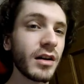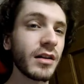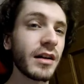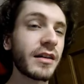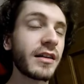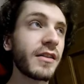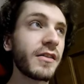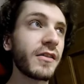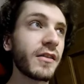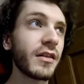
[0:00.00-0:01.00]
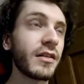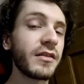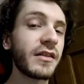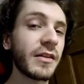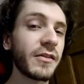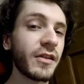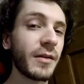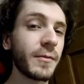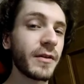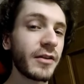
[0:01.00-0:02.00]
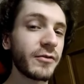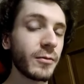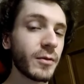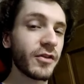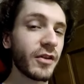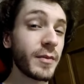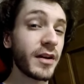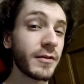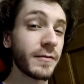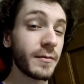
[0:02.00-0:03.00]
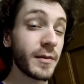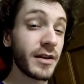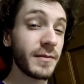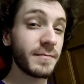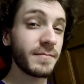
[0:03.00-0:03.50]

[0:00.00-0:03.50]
a lot of cases, downsampling actually works out better for me.